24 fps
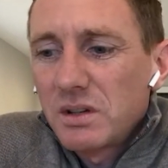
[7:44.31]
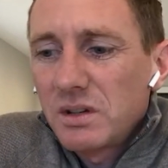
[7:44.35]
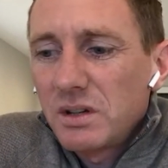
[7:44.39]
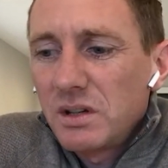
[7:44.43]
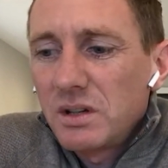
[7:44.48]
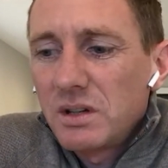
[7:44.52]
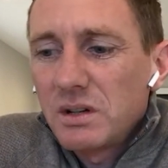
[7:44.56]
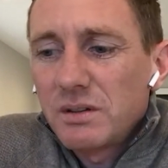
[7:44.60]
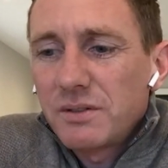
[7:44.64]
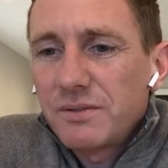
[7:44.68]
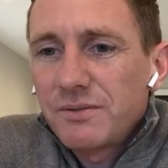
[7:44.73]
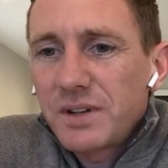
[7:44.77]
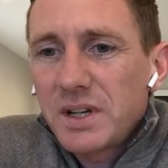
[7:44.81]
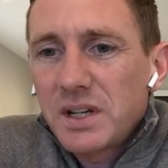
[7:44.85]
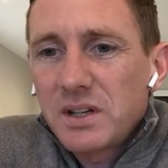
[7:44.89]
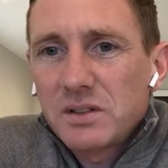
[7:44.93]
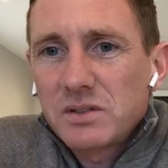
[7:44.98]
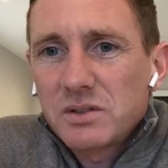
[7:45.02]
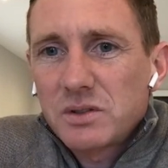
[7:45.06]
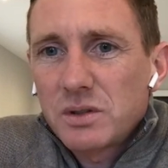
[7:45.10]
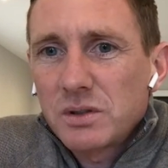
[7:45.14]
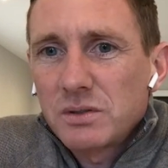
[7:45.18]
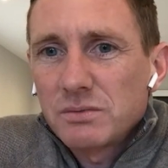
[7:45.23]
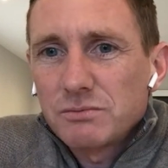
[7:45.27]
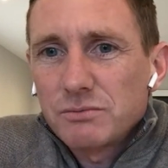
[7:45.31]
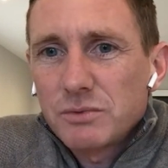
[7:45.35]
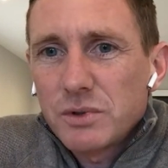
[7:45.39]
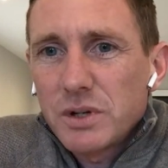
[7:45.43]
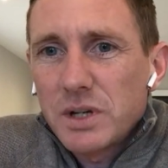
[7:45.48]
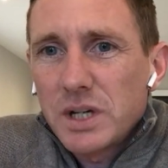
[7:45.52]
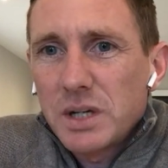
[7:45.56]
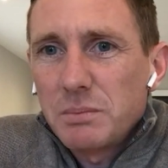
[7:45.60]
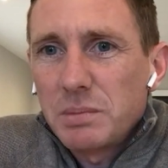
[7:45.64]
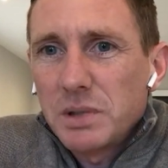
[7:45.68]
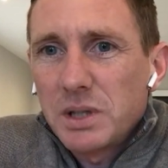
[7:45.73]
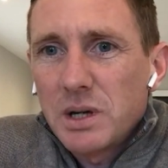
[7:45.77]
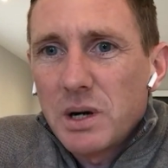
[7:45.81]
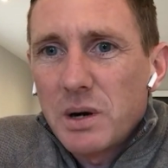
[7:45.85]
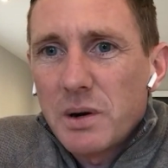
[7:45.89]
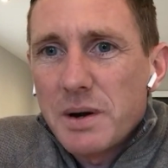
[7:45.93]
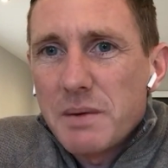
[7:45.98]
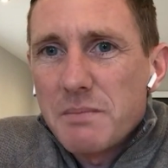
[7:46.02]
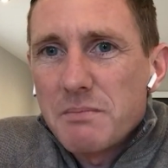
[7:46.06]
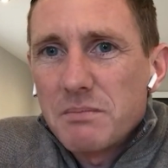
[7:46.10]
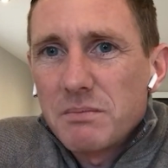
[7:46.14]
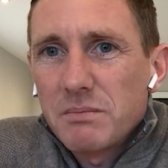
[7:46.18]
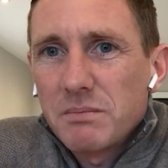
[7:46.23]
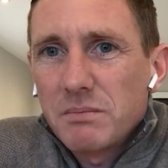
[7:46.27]
You know, things couldn't really be
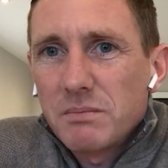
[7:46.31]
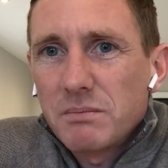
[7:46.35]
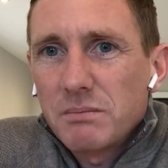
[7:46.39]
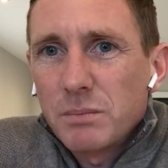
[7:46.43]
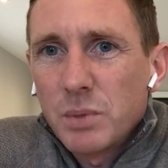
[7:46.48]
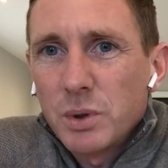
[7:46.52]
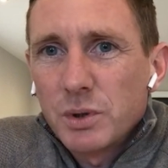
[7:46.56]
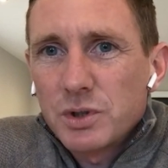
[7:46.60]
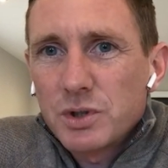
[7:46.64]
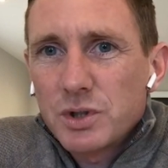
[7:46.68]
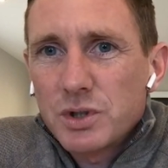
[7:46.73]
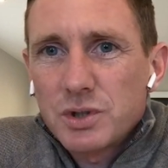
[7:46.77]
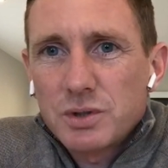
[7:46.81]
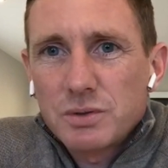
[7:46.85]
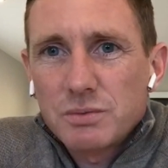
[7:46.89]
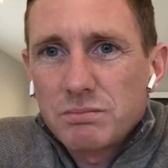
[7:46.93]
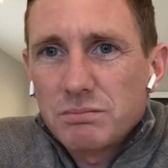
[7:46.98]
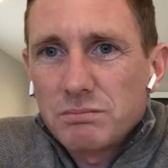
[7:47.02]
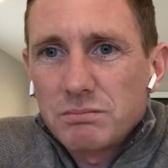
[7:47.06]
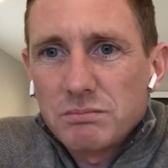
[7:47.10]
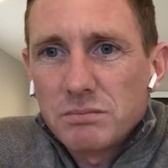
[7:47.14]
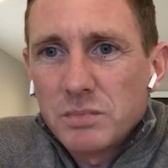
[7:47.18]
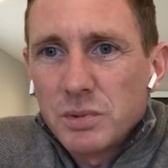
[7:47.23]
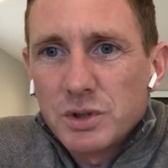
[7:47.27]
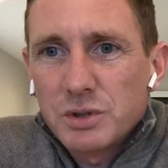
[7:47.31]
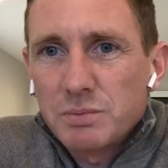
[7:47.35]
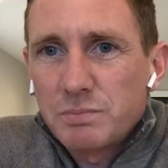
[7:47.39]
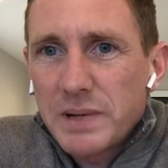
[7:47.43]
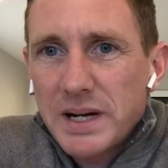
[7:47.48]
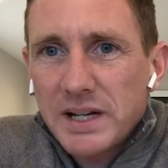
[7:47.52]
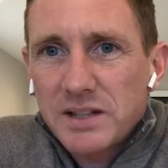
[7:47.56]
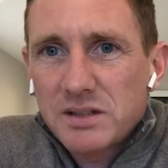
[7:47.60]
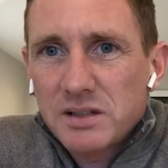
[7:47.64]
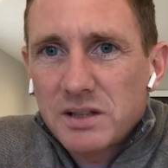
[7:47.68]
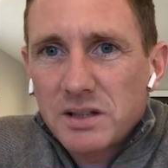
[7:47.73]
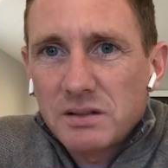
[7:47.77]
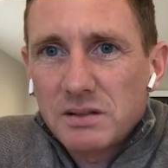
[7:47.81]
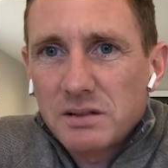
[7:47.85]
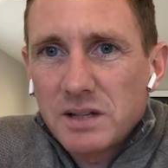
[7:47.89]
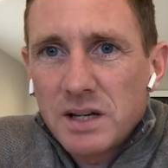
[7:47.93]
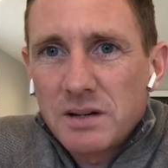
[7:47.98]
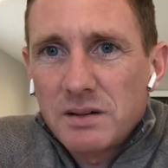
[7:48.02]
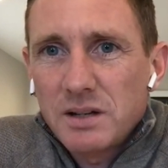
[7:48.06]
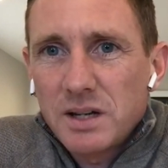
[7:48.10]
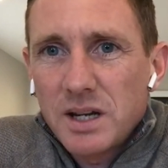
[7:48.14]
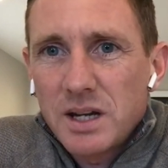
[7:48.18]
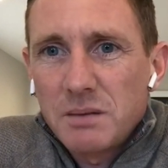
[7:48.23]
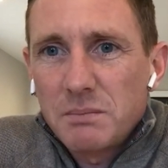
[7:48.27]
going much better
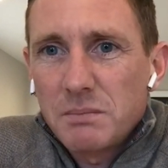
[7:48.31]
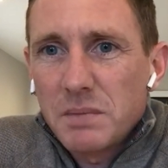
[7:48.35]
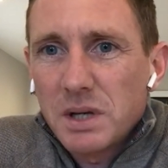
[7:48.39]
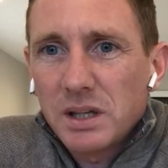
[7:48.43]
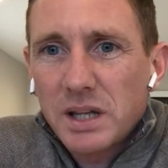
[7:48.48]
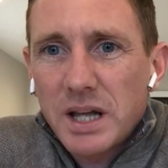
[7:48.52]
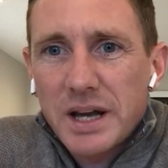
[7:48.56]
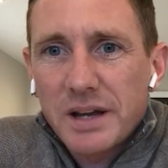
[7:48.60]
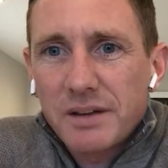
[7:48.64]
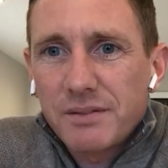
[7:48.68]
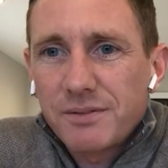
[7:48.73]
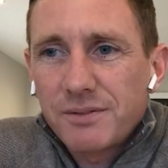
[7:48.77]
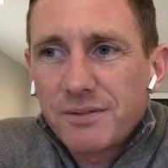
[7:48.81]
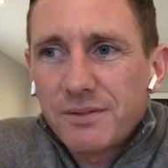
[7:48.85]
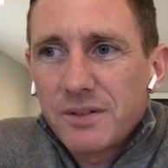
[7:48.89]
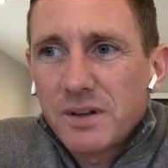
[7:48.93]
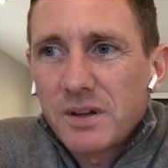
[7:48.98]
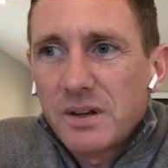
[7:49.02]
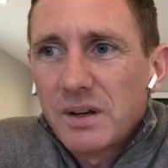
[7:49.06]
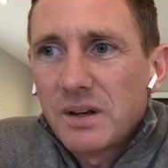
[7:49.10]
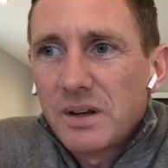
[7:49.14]
in my life.